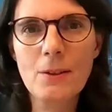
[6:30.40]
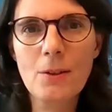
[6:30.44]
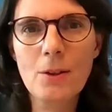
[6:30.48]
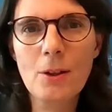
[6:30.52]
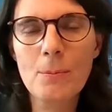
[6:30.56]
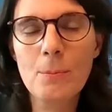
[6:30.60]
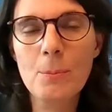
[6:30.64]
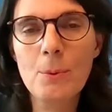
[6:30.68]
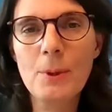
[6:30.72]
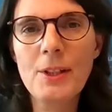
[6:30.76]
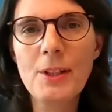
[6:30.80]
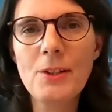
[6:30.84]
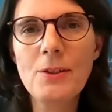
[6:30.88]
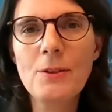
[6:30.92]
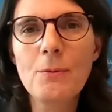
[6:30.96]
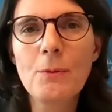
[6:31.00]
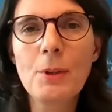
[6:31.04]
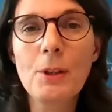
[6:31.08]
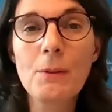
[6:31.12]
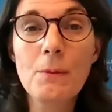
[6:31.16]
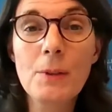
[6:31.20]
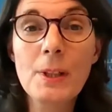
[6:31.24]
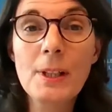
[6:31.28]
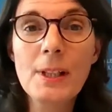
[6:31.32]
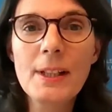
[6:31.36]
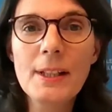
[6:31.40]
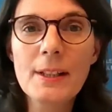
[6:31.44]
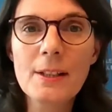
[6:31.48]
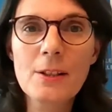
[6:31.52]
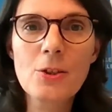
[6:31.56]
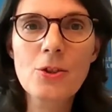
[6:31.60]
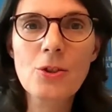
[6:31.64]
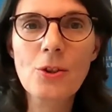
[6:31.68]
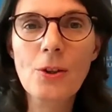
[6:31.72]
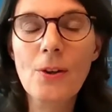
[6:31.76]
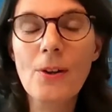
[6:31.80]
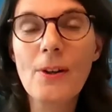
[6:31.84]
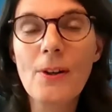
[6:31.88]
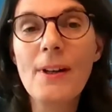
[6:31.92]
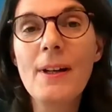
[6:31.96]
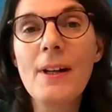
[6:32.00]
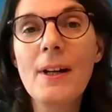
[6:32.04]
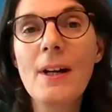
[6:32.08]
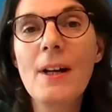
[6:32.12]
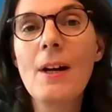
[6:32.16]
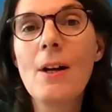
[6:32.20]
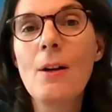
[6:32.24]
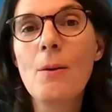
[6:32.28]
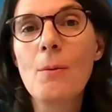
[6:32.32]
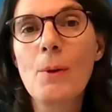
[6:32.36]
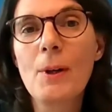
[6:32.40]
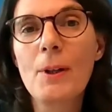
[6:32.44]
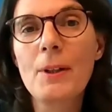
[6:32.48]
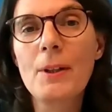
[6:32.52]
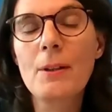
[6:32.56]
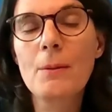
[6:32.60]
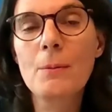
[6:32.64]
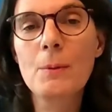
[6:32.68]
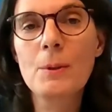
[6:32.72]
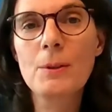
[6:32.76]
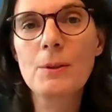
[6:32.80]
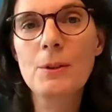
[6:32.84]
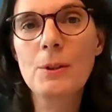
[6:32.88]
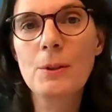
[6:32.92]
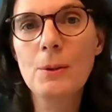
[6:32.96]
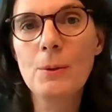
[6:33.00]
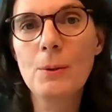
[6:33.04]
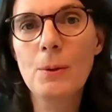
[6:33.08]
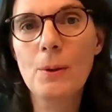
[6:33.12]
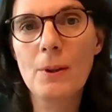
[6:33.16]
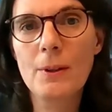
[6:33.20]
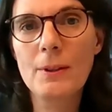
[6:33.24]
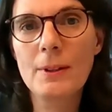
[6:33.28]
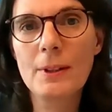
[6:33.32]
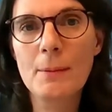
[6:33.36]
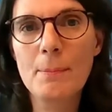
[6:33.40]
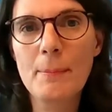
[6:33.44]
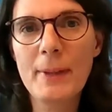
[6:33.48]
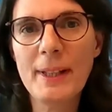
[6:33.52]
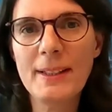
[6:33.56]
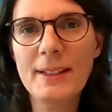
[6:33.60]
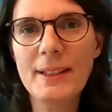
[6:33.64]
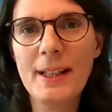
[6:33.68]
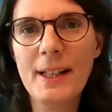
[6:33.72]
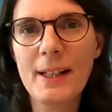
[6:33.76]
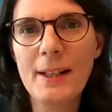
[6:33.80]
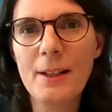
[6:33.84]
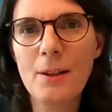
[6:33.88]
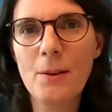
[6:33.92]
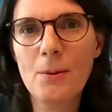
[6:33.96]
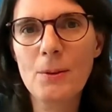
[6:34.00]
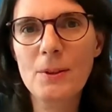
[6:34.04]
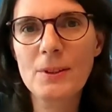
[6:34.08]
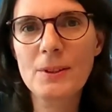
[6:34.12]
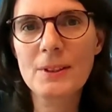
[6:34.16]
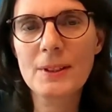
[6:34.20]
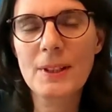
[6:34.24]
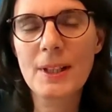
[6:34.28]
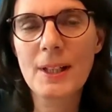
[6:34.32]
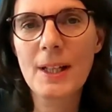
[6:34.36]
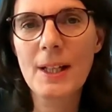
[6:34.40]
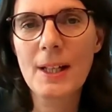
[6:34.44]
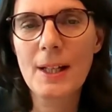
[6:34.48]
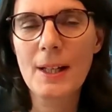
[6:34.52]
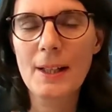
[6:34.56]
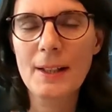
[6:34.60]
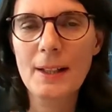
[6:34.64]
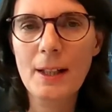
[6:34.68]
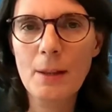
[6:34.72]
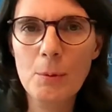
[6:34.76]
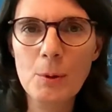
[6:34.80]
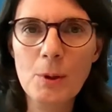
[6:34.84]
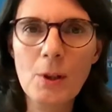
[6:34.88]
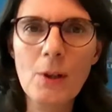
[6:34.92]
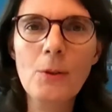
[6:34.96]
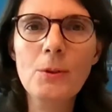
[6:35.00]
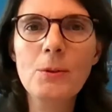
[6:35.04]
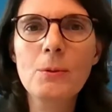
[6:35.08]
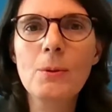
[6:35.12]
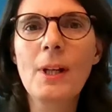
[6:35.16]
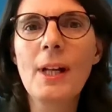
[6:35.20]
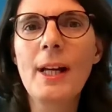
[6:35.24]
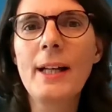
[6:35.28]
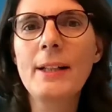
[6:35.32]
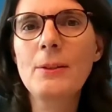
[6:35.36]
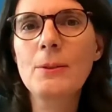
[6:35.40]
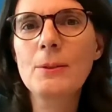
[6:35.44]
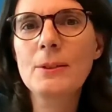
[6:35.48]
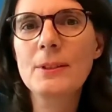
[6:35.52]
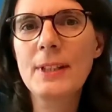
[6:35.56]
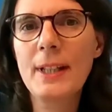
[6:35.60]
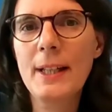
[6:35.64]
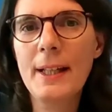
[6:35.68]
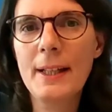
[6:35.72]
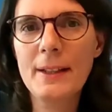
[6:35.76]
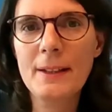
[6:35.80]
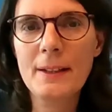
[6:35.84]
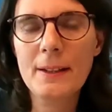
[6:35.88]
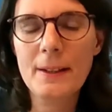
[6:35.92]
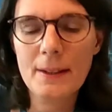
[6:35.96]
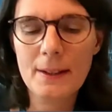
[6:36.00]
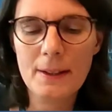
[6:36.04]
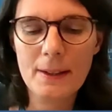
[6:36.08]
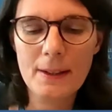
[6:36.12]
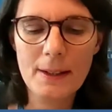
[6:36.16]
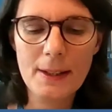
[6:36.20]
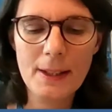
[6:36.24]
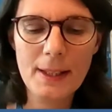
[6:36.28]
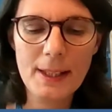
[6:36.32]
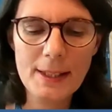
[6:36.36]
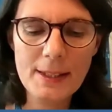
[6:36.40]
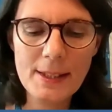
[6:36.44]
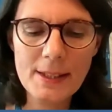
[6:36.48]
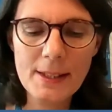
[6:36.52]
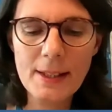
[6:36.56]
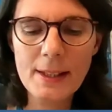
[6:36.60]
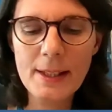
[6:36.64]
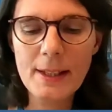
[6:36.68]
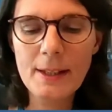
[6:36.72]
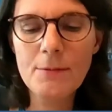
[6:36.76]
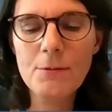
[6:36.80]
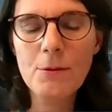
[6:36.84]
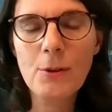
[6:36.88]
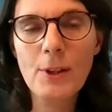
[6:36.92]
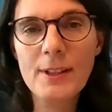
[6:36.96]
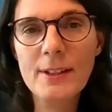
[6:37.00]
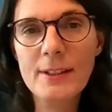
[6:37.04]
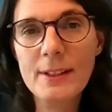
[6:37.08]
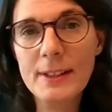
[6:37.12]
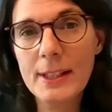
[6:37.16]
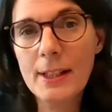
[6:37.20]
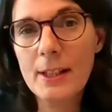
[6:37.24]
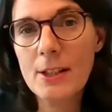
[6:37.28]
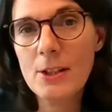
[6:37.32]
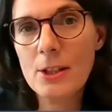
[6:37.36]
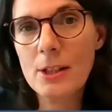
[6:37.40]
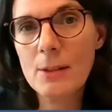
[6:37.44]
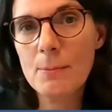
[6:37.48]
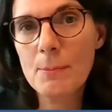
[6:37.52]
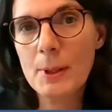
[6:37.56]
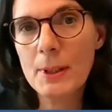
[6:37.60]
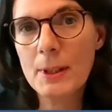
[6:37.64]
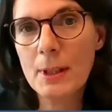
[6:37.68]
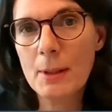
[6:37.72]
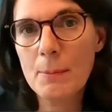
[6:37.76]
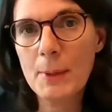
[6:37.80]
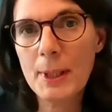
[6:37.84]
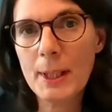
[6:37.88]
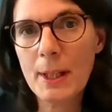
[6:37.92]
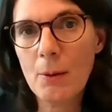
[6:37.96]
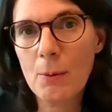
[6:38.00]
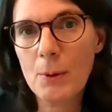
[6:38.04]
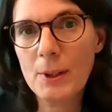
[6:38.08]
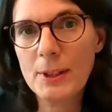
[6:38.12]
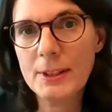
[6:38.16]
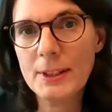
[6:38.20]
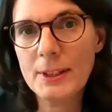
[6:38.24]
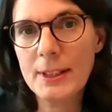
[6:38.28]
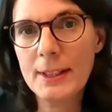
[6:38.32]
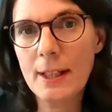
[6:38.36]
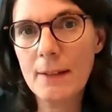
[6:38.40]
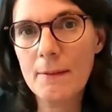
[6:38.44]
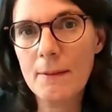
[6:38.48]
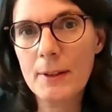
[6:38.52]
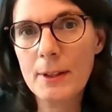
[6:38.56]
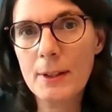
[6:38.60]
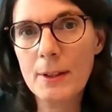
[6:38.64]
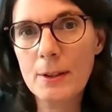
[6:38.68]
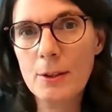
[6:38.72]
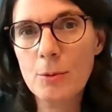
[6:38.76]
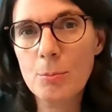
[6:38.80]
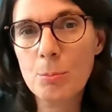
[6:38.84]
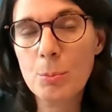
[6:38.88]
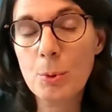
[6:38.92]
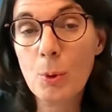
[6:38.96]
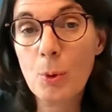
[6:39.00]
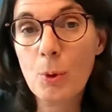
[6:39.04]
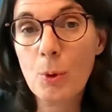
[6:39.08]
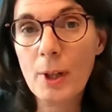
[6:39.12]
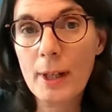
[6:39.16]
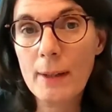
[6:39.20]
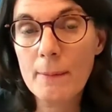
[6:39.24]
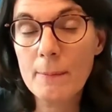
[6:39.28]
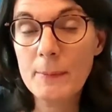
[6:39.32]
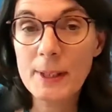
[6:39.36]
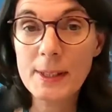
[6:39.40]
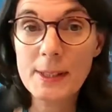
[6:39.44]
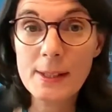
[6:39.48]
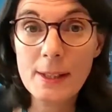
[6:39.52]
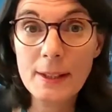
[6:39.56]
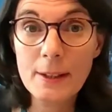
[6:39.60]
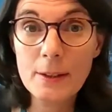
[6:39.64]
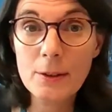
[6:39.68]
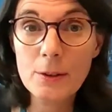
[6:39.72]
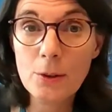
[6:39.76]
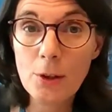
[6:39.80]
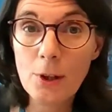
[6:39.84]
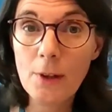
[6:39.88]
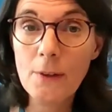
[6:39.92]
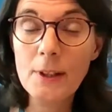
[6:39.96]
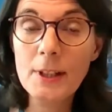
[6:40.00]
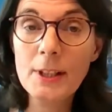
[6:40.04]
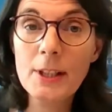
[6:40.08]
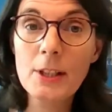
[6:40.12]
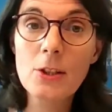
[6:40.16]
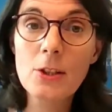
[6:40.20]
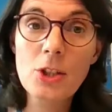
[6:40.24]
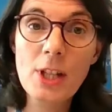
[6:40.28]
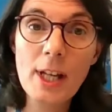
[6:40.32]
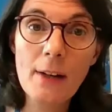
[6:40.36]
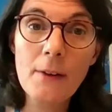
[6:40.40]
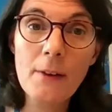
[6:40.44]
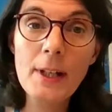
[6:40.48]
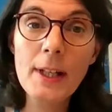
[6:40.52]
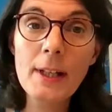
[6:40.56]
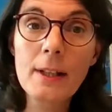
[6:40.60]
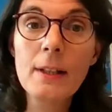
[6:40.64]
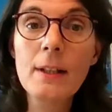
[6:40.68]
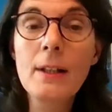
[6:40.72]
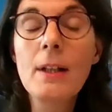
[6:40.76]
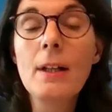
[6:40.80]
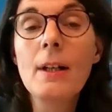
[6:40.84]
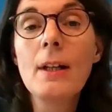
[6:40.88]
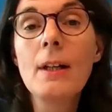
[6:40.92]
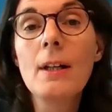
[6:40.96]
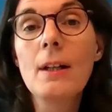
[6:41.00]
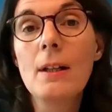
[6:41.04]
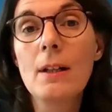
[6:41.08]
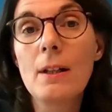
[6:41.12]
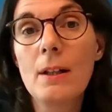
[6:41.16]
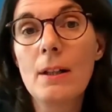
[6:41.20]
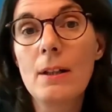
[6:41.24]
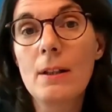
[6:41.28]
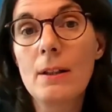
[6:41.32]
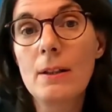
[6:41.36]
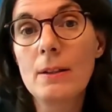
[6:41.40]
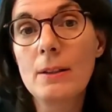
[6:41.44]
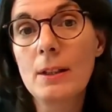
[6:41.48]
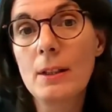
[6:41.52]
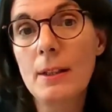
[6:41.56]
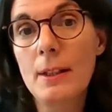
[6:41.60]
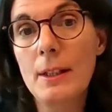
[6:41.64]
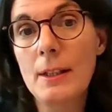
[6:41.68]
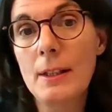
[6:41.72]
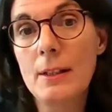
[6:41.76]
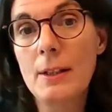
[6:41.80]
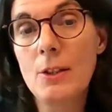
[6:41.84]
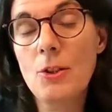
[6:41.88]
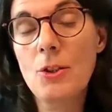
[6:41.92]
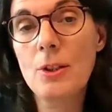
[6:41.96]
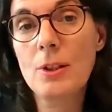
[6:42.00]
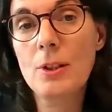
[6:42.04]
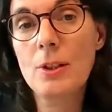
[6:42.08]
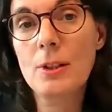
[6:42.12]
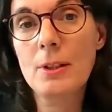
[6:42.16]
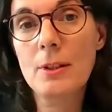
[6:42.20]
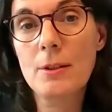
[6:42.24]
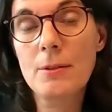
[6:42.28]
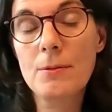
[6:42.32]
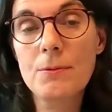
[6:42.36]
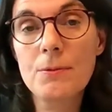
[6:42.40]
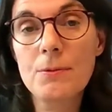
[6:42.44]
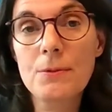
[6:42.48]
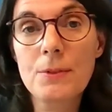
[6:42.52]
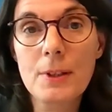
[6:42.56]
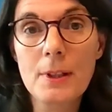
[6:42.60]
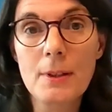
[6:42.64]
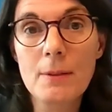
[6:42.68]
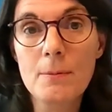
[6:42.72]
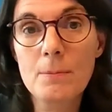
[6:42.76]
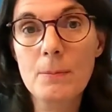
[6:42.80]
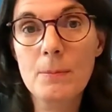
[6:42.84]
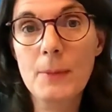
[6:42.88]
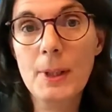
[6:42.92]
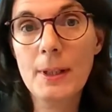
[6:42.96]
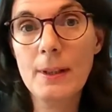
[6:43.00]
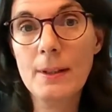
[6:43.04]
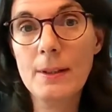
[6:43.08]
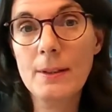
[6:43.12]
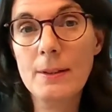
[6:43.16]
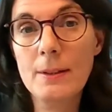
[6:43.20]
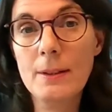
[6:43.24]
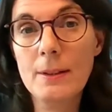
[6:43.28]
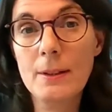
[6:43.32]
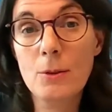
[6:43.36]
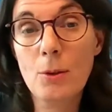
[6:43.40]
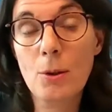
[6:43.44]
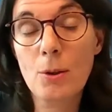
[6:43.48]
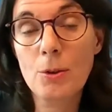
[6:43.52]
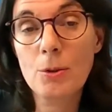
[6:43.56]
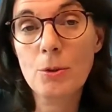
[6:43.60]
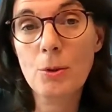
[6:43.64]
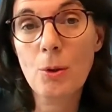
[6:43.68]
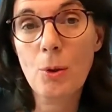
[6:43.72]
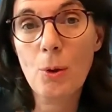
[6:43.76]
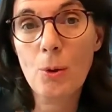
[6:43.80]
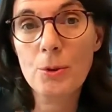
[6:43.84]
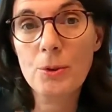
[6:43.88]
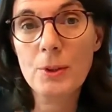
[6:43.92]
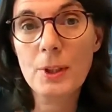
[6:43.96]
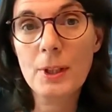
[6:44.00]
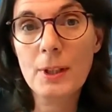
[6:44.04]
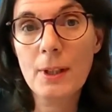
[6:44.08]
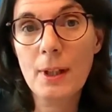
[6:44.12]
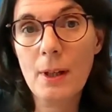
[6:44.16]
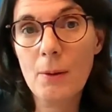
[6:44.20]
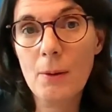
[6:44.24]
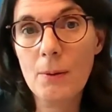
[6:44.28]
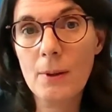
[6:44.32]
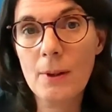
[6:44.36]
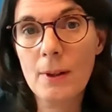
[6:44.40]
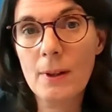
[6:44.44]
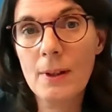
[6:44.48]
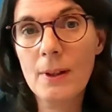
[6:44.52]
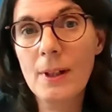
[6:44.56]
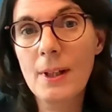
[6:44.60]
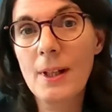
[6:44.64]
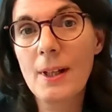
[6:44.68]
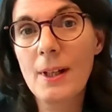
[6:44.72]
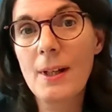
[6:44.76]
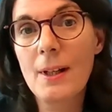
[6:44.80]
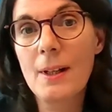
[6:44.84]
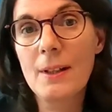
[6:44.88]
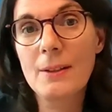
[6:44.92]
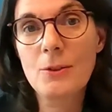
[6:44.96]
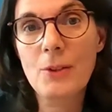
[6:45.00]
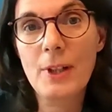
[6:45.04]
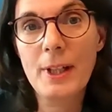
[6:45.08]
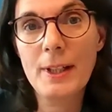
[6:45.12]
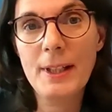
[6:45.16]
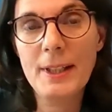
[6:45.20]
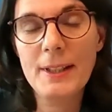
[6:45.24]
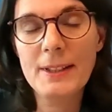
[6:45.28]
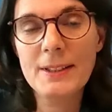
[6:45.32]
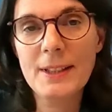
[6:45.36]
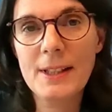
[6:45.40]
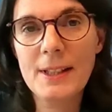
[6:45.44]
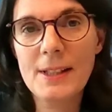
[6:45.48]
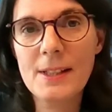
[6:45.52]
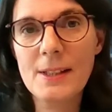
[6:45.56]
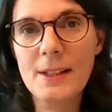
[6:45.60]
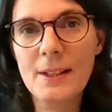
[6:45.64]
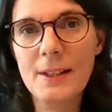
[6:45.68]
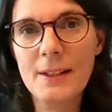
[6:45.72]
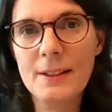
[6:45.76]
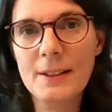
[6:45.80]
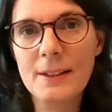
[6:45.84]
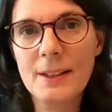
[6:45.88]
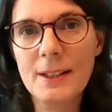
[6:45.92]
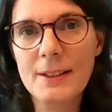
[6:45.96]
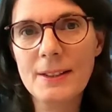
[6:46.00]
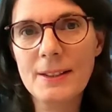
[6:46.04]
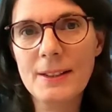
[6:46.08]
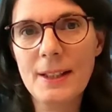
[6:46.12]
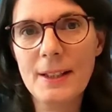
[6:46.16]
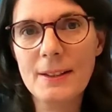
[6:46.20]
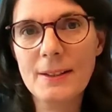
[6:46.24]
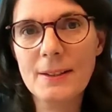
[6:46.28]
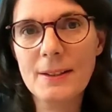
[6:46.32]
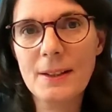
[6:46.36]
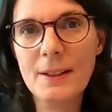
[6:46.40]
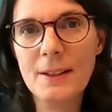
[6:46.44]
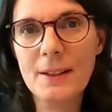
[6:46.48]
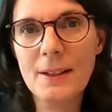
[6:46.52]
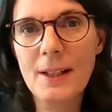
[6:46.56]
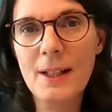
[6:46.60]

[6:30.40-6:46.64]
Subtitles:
cooperation. We really enjoy working with you on the MED dialogues. And I would also like to thank Italy for its leadership in the MENA-OECD governance program. Italy is currently sharing the initiative and is also hosting our training center in Caserta.